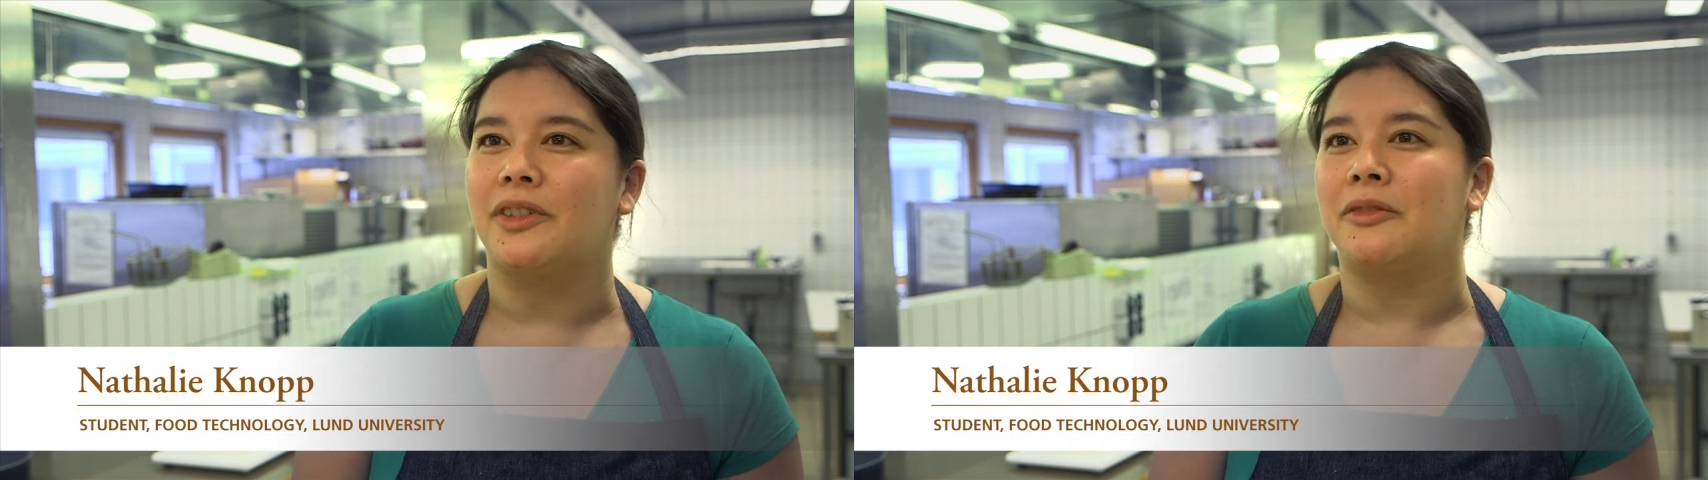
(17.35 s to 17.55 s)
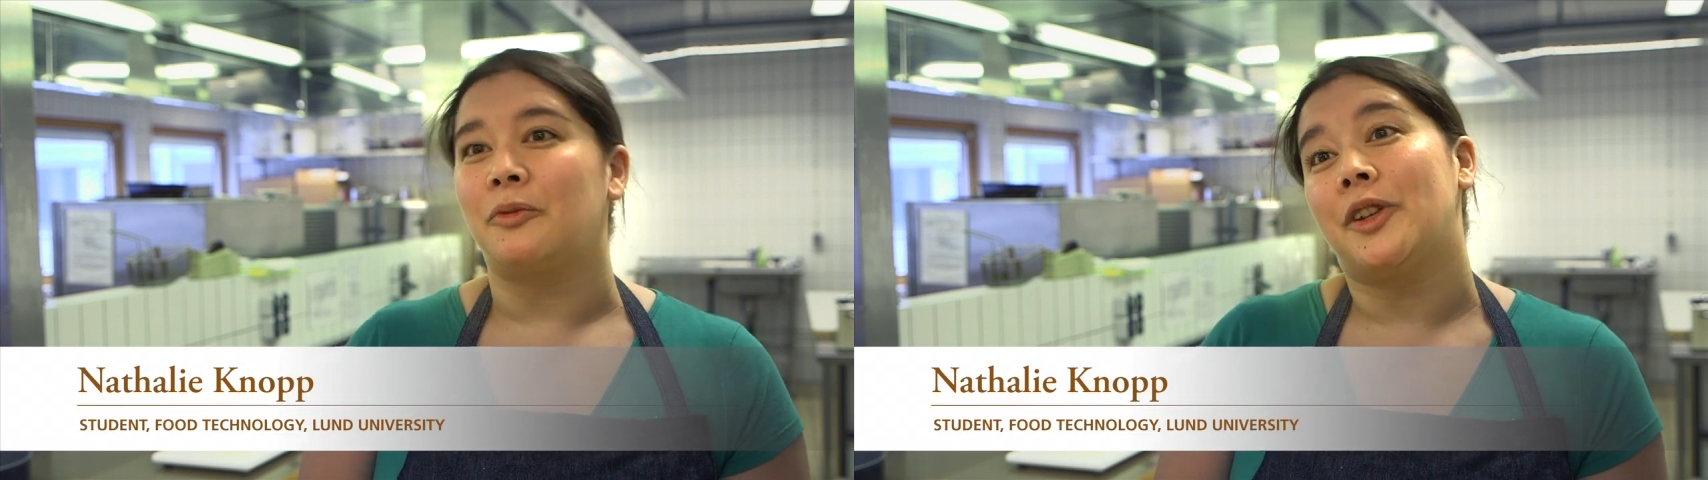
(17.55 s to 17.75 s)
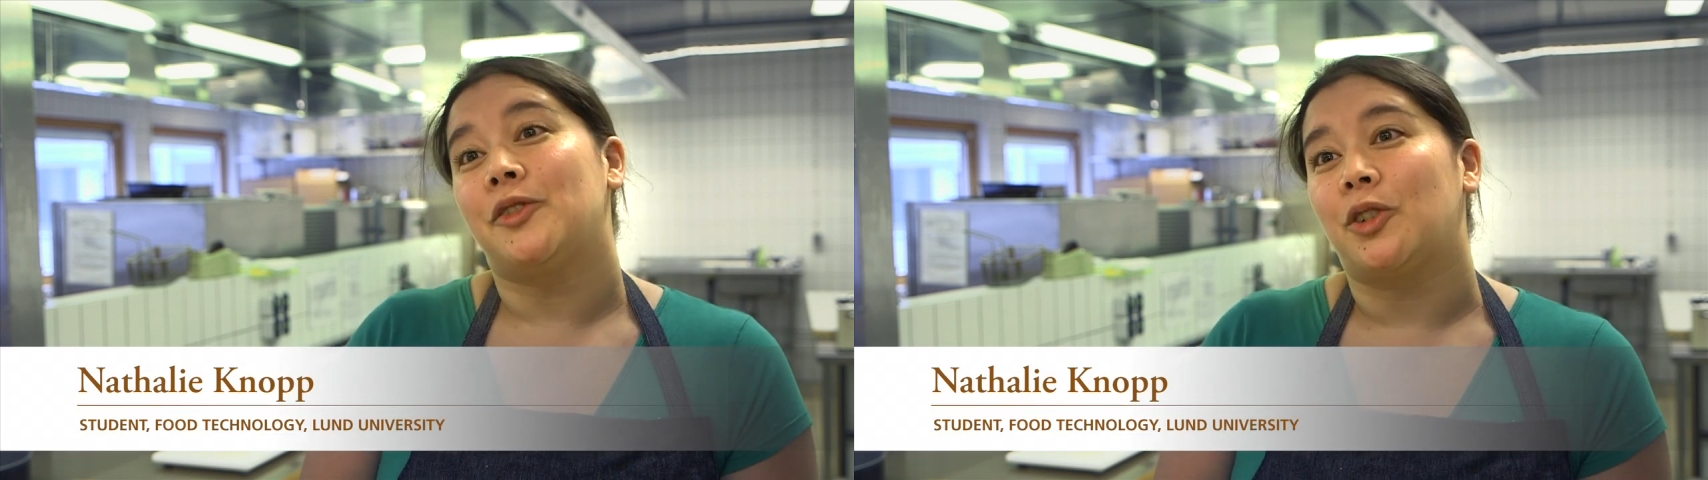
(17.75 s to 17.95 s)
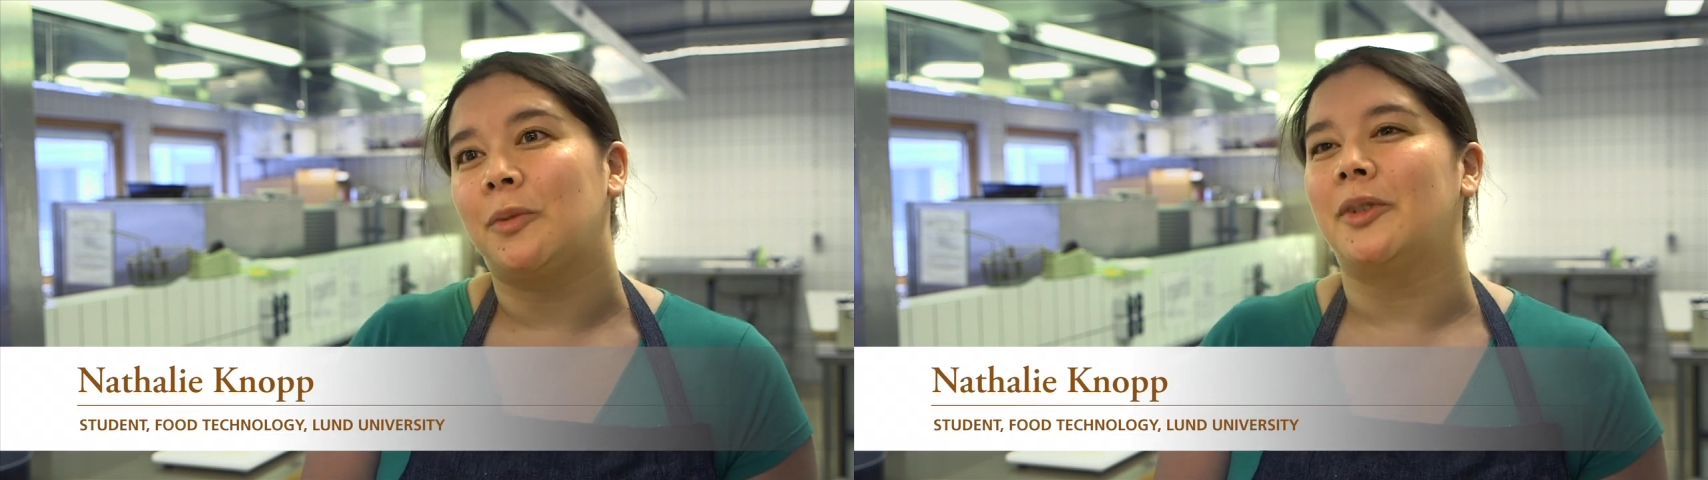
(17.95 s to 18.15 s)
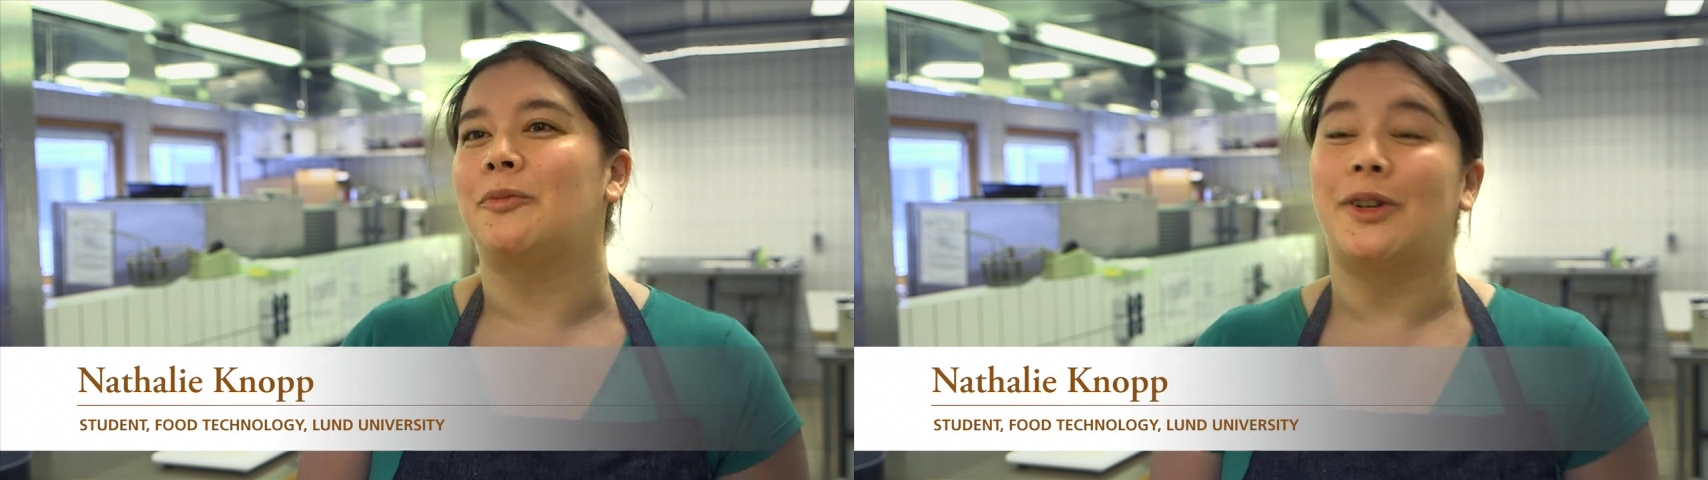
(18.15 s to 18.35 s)
and
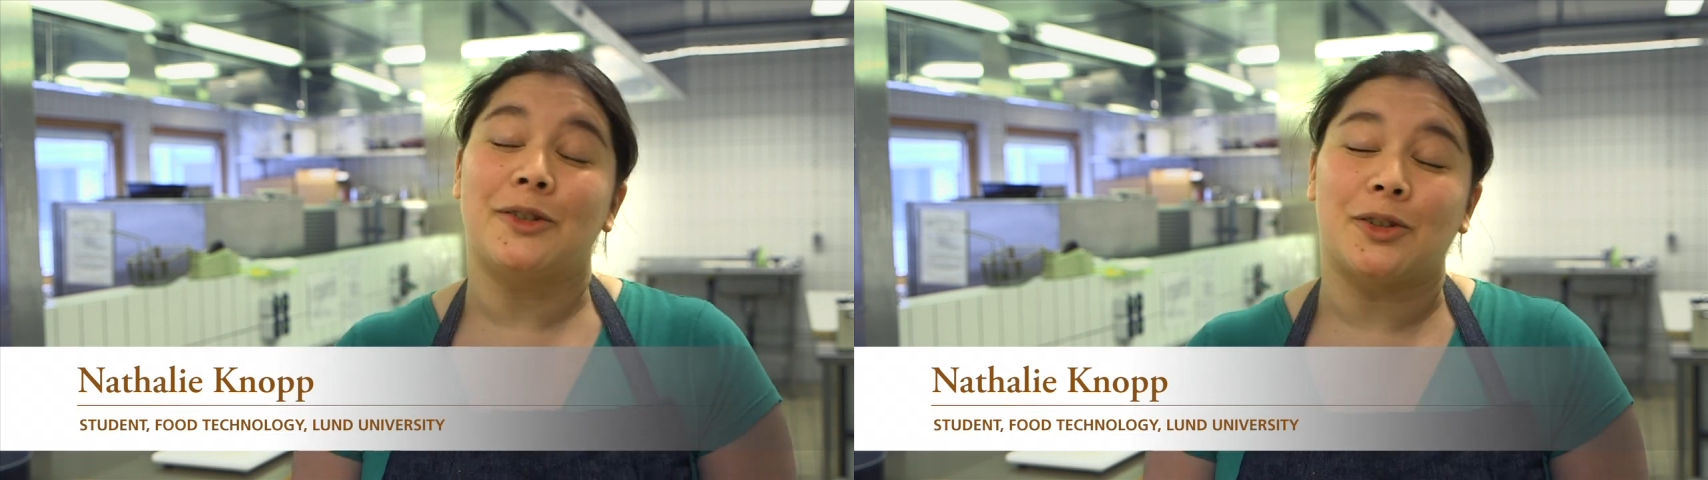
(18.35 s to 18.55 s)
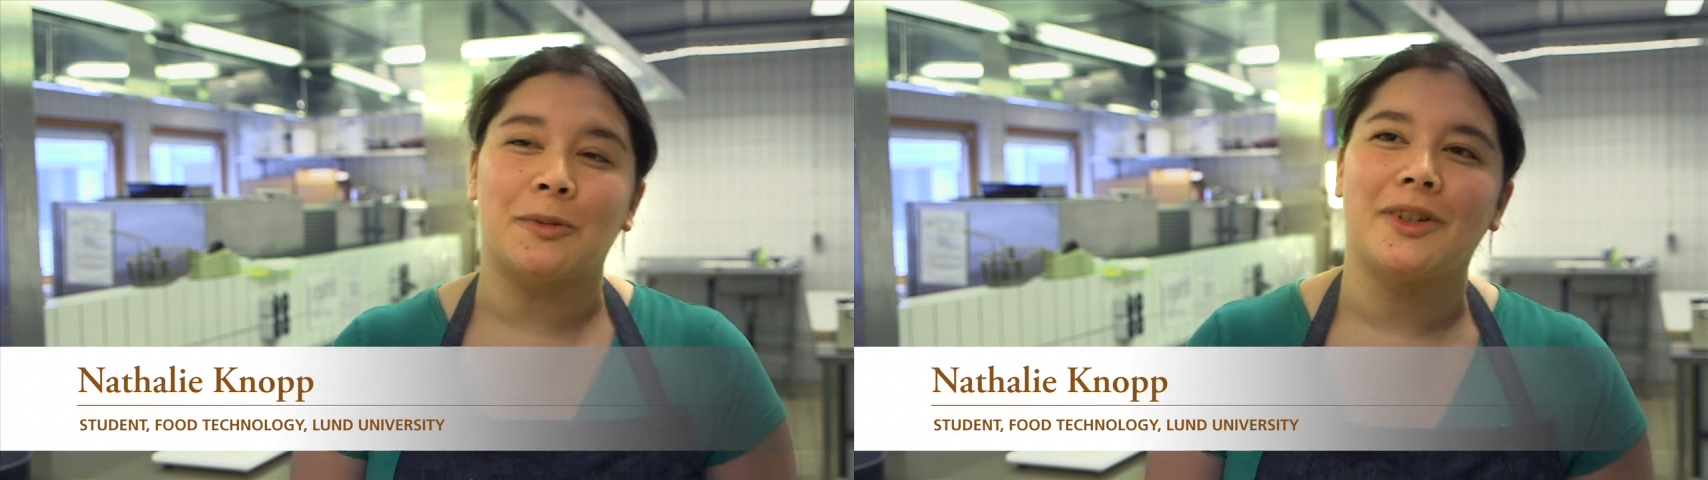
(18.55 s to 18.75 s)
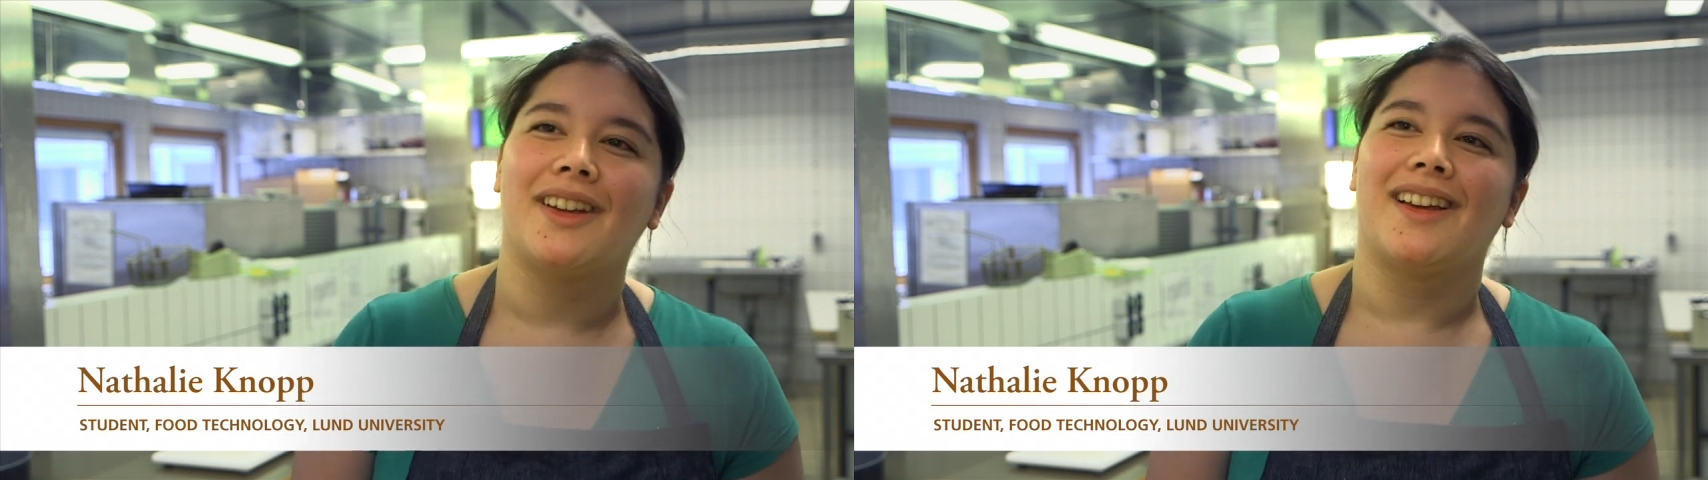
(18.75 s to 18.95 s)
brainstormed and brainstormed,